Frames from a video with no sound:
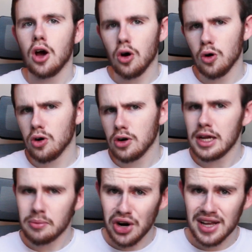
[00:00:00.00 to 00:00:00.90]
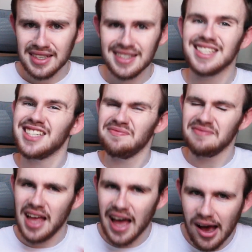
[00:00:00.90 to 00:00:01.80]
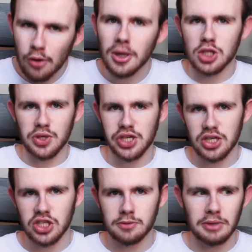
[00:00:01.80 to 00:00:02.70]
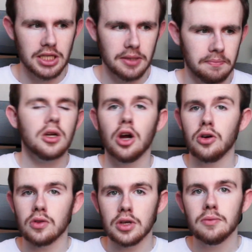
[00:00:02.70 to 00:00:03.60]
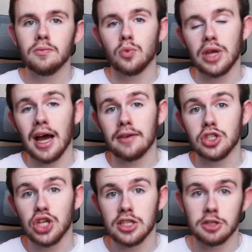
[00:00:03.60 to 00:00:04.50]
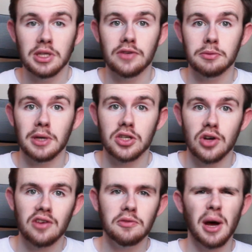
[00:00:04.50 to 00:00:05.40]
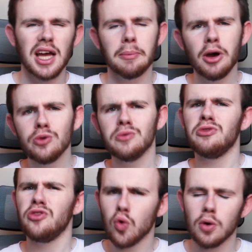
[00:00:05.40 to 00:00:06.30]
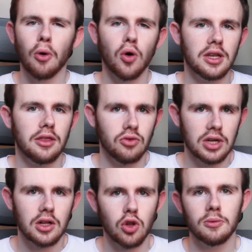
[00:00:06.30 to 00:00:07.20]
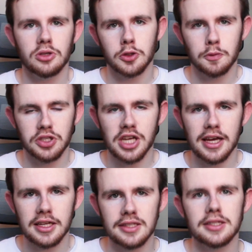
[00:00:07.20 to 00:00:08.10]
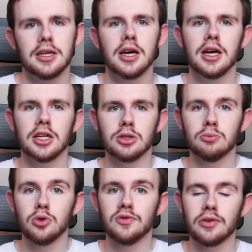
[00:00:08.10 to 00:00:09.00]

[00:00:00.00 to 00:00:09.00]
Or, in practice, how much we change its speed. Currently, we have to change the speed of a spacecraft by about 4.3 kilometers per second to move